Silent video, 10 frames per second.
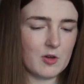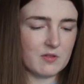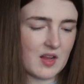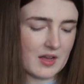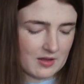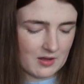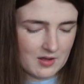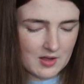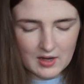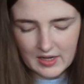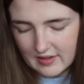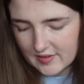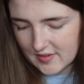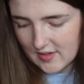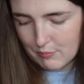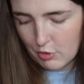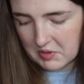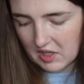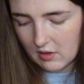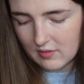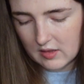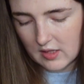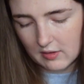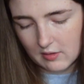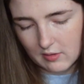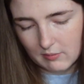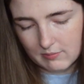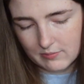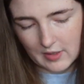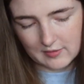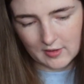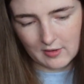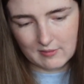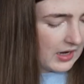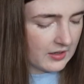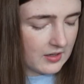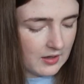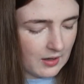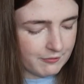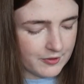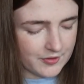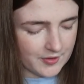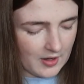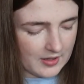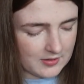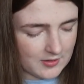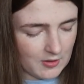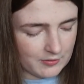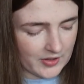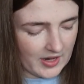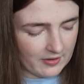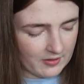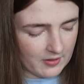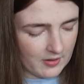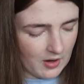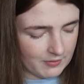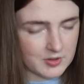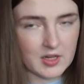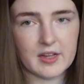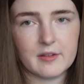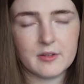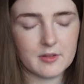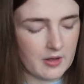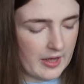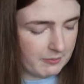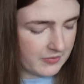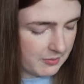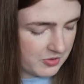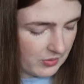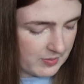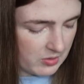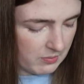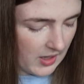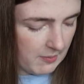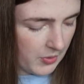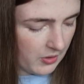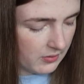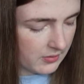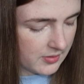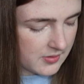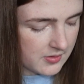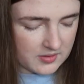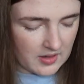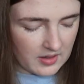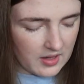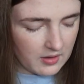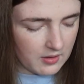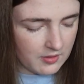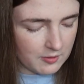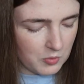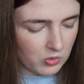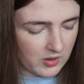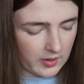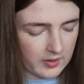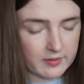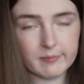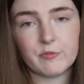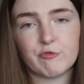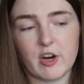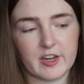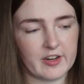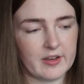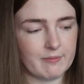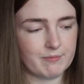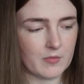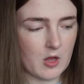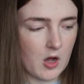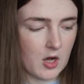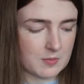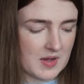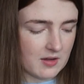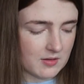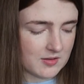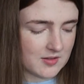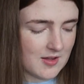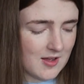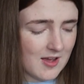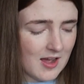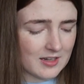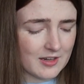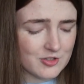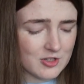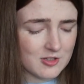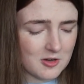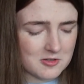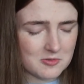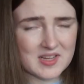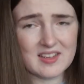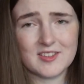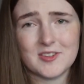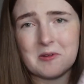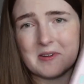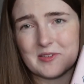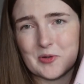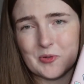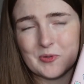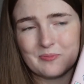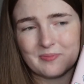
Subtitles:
of like a, I guess is that a promenade, I think? I don't know. And I love the size of like Afterlife subscription like books, because they're like smaller than regular hardbacks, and they're just so sweet and so little.